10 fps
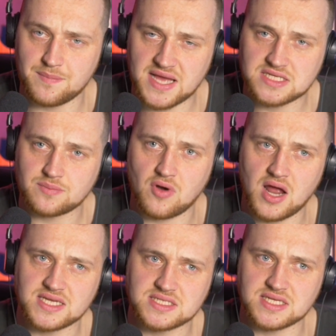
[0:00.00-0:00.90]
the best
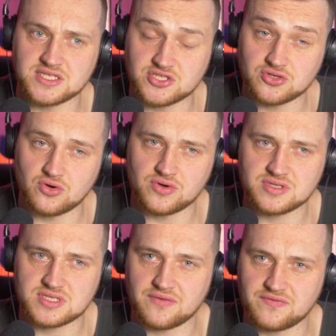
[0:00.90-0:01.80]
priced insurance.